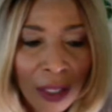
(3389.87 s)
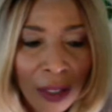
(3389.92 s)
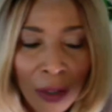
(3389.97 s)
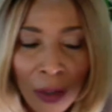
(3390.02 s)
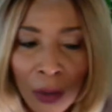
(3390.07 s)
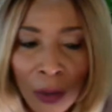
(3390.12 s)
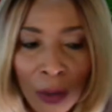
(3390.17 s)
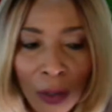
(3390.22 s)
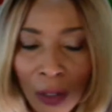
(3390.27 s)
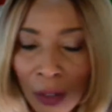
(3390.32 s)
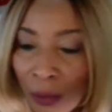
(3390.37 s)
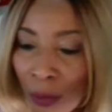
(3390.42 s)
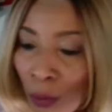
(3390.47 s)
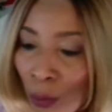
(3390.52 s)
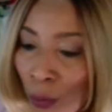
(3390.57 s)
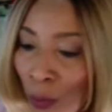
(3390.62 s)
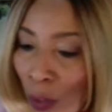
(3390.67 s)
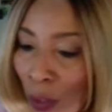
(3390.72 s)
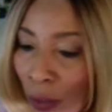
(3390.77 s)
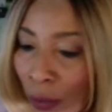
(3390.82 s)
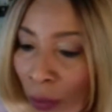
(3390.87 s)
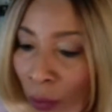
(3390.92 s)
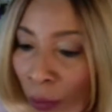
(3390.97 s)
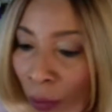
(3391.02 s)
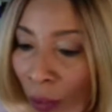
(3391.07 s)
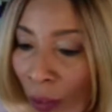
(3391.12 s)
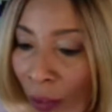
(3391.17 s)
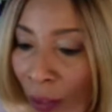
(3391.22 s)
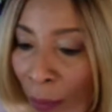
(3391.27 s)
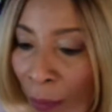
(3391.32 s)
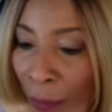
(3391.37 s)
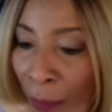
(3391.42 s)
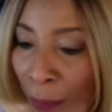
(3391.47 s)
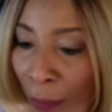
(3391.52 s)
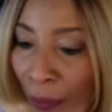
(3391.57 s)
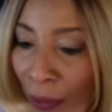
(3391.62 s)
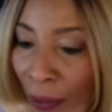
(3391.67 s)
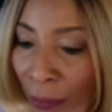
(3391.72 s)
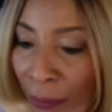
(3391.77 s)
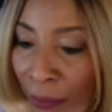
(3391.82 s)
hold on. Let me
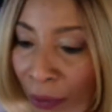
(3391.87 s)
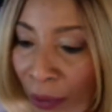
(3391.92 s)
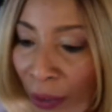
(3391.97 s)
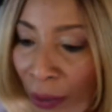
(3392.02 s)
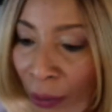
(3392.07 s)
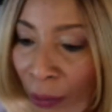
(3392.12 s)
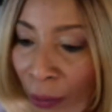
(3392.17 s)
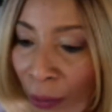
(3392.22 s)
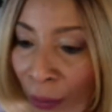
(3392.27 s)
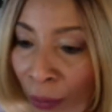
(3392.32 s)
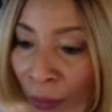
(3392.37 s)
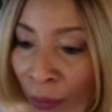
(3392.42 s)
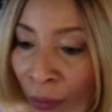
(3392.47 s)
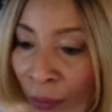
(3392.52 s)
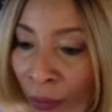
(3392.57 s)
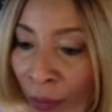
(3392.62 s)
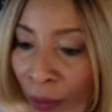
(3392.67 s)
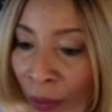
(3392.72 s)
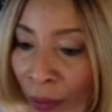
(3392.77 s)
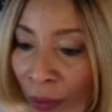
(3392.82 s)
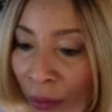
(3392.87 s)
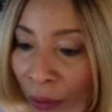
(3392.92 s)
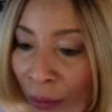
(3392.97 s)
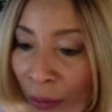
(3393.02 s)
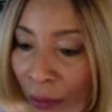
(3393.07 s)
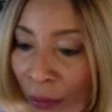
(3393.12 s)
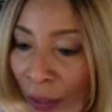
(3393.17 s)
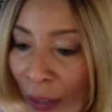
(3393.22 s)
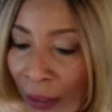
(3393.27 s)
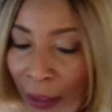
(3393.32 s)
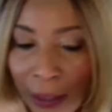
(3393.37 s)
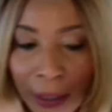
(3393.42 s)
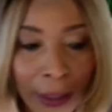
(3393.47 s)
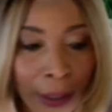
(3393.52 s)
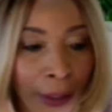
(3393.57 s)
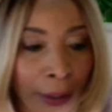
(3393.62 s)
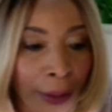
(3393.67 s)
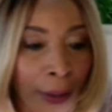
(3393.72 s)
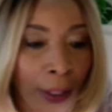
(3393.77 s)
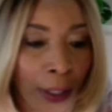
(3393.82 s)
pull up Jill Horn right
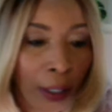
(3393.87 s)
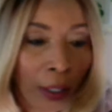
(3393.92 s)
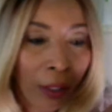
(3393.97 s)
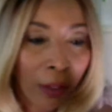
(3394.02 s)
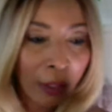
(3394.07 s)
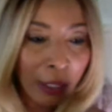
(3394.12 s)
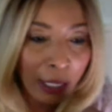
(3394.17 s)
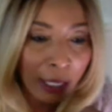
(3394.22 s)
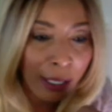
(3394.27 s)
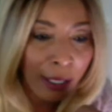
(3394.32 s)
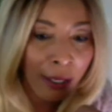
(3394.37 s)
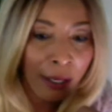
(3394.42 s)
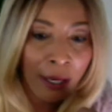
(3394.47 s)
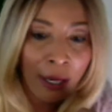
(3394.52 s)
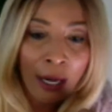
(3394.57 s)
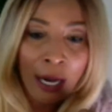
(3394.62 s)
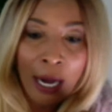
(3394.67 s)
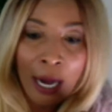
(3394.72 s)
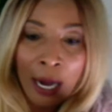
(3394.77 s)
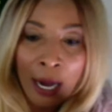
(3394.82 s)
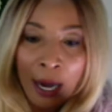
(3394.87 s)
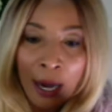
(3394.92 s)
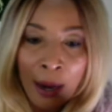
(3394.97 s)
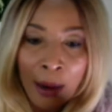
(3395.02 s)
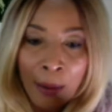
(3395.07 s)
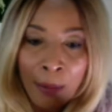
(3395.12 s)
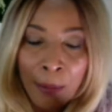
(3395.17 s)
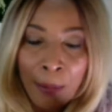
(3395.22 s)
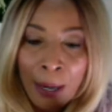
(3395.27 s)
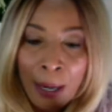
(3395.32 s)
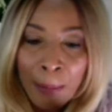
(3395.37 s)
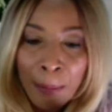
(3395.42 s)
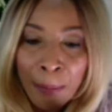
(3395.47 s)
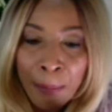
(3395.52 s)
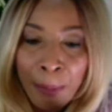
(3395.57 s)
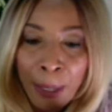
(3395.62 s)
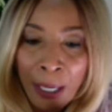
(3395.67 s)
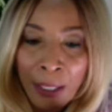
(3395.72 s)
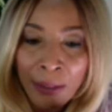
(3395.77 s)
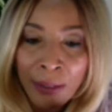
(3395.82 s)
here. Okay.
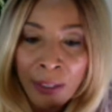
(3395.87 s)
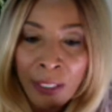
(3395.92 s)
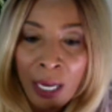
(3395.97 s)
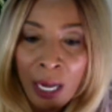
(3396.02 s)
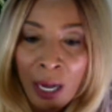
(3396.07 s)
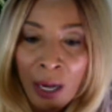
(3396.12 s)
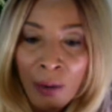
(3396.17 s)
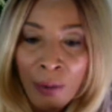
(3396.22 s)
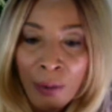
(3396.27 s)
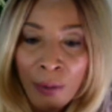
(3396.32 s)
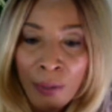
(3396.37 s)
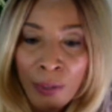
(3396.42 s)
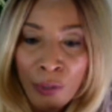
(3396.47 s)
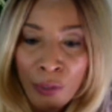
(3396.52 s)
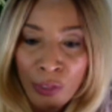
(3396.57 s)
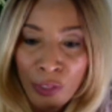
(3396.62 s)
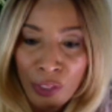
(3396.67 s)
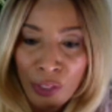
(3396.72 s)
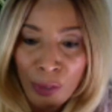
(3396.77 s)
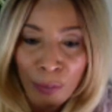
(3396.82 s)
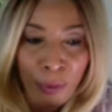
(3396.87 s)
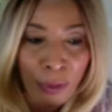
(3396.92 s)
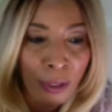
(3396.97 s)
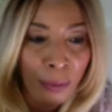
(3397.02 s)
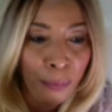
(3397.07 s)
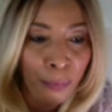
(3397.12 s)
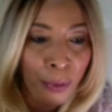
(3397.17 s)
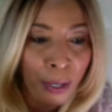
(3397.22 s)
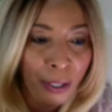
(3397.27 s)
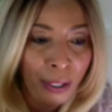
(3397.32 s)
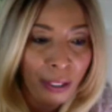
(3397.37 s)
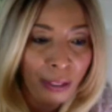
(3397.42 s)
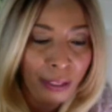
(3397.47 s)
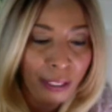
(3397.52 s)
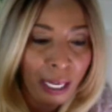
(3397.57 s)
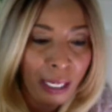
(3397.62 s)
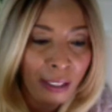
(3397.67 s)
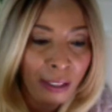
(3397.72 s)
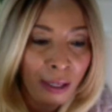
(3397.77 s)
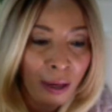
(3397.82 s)
But now use distributed products
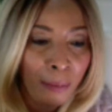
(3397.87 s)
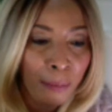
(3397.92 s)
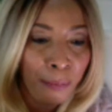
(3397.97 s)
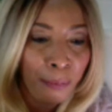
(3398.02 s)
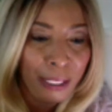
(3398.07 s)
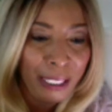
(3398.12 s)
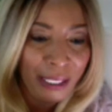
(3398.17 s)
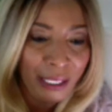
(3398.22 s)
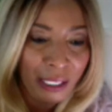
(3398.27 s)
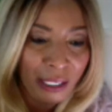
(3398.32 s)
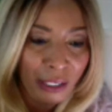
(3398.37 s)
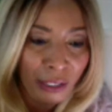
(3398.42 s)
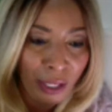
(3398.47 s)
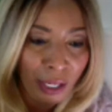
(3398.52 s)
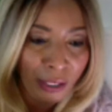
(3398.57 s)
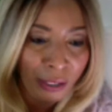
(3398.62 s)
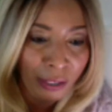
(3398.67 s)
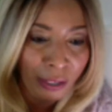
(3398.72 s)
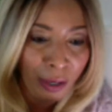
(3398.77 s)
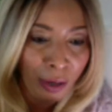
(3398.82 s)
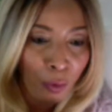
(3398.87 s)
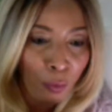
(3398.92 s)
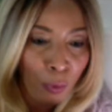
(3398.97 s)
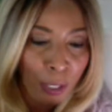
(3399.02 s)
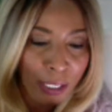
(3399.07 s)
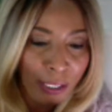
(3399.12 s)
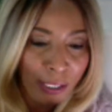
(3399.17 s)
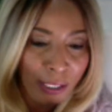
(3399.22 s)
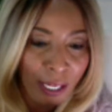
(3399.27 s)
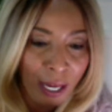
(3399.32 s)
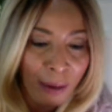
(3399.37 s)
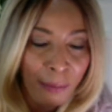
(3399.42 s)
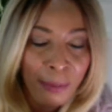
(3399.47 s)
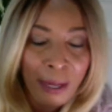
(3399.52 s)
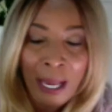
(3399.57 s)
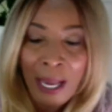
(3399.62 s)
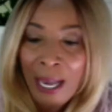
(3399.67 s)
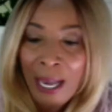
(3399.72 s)
and completely trust our wisdom